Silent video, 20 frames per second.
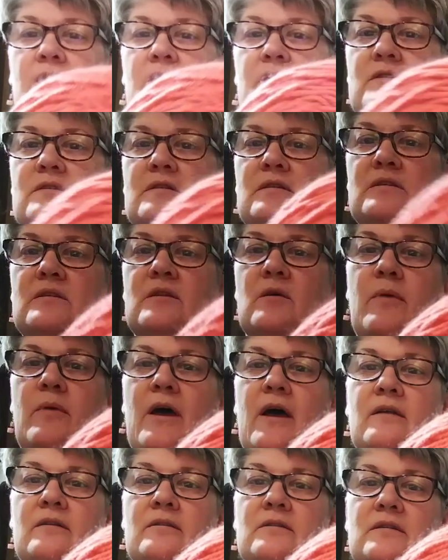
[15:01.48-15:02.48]
And this is the
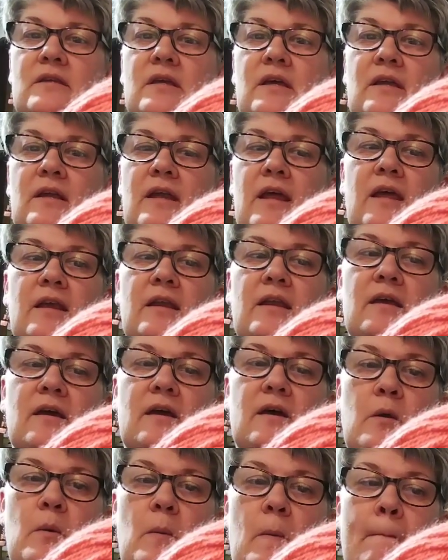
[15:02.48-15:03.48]
Patents
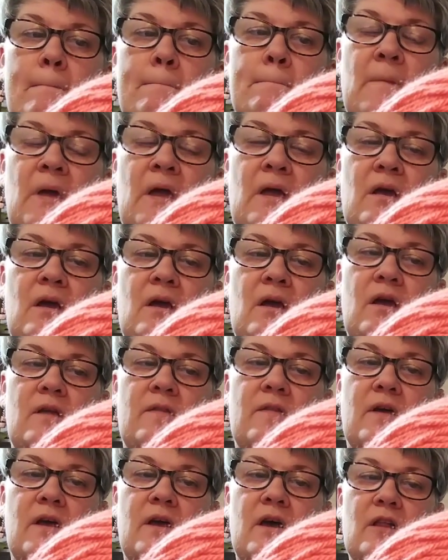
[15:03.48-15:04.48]
Canada,
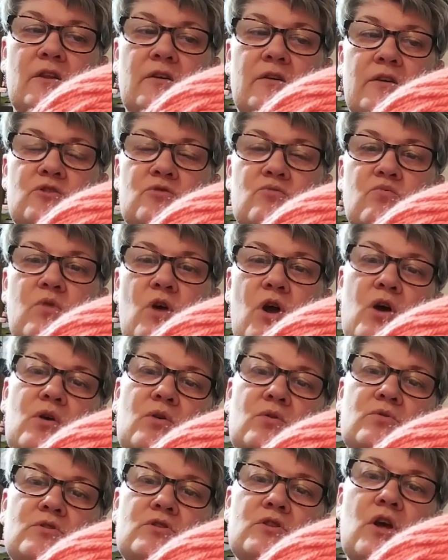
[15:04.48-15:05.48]
and the color is
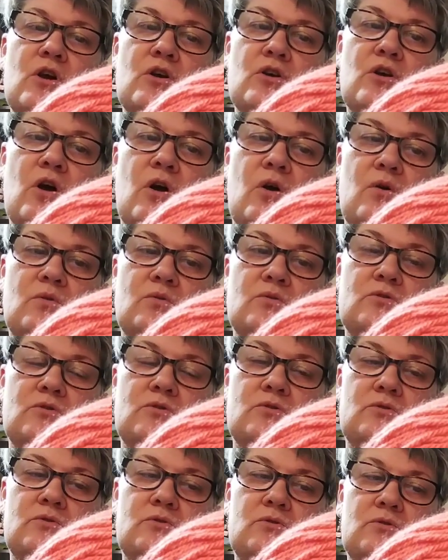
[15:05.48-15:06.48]
rose gold.
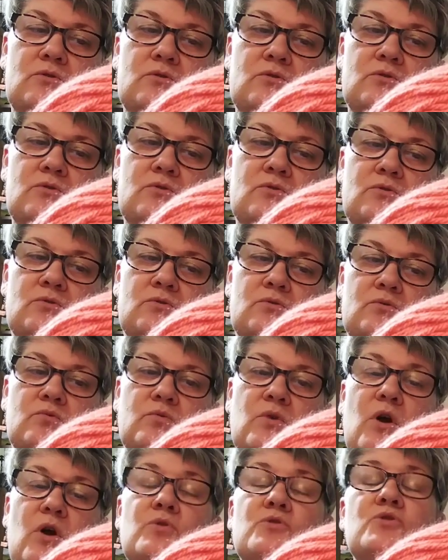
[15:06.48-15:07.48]

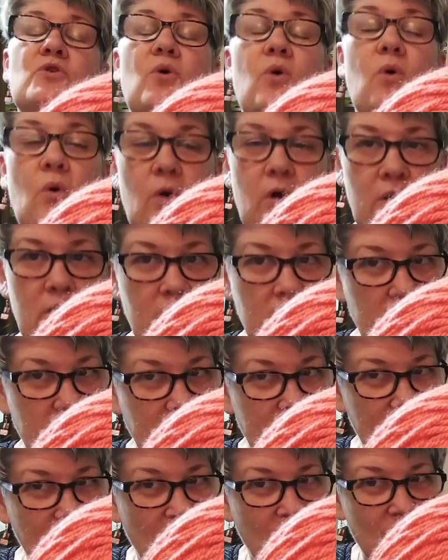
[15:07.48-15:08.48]
Rose coral,
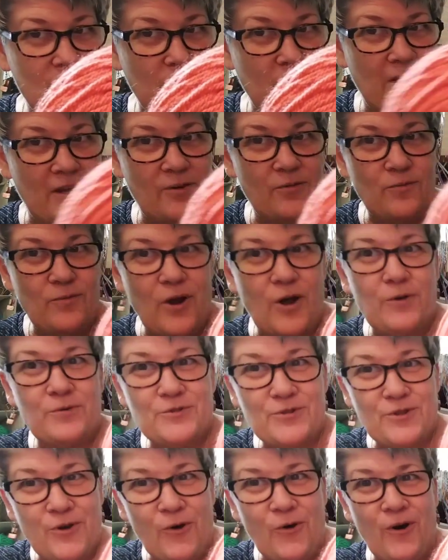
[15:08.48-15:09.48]
excuse me,
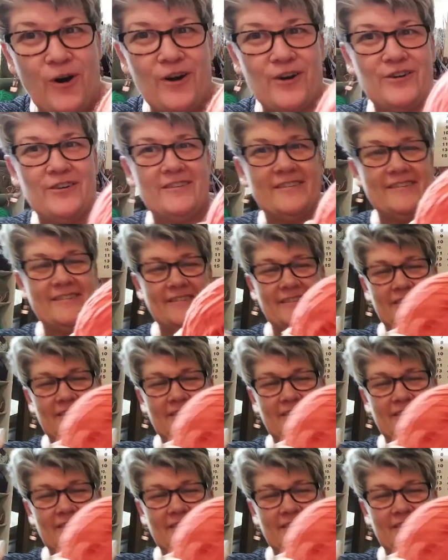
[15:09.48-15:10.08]
rose coral.